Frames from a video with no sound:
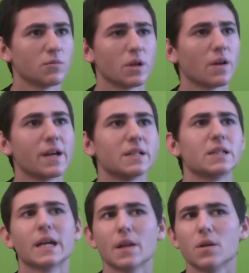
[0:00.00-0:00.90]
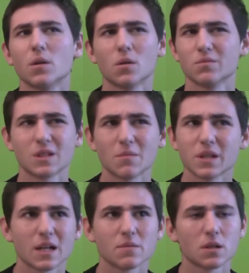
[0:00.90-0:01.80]
We all eat together, or
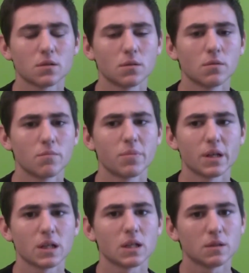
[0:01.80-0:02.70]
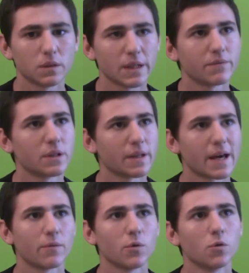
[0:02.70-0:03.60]
sometimes, I don't know, but he lived in
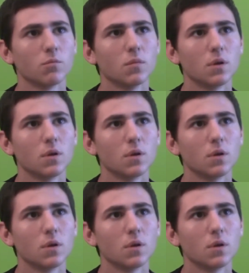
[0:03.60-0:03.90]
that room.